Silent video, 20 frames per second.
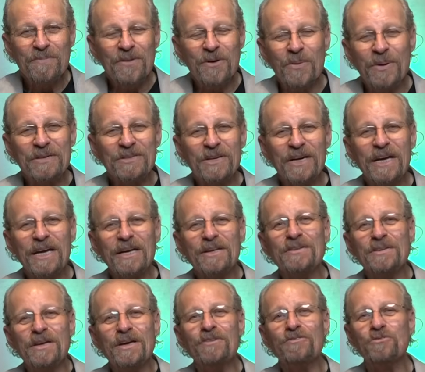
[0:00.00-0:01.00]
There is a
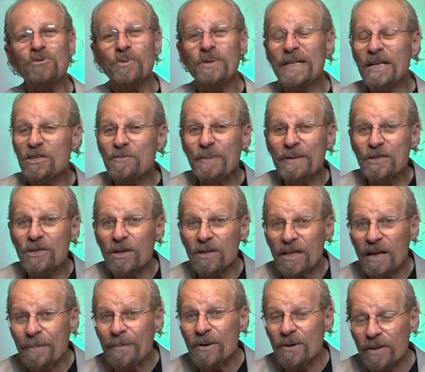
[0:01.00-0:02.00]
hidden history that's been
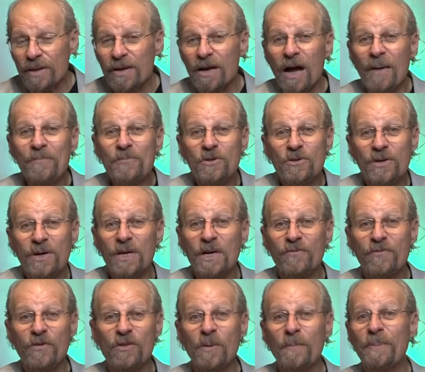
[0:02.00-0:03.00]
deliberately obfuscated
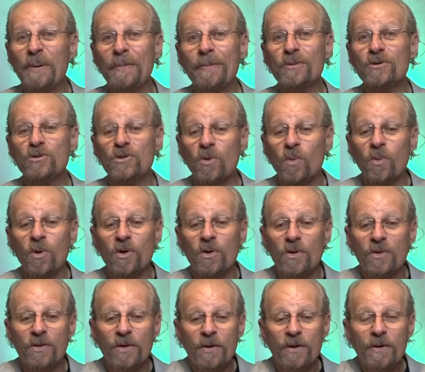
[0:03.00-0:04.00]
from the peoples of the
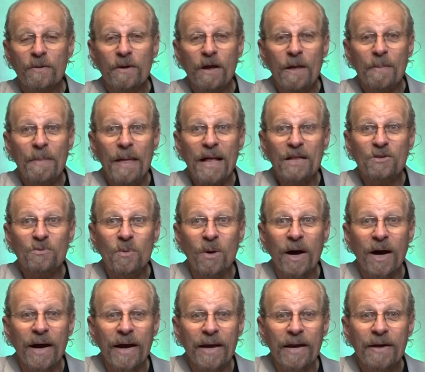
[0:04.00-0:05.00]
world, and that's
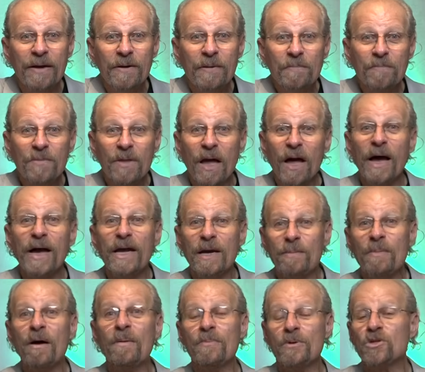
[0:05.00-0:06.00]
why I
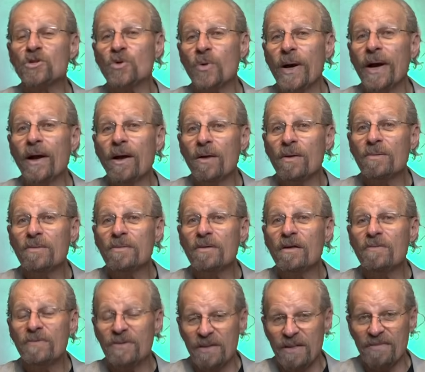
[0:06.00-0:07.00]
am on the trail
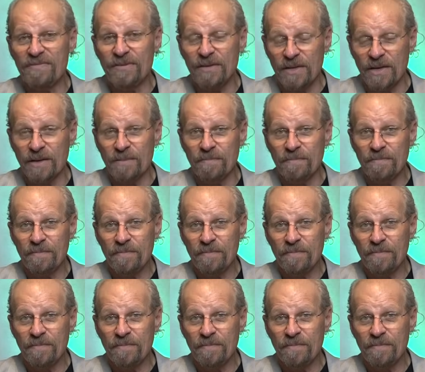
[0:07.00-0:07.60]
of a Nephilim.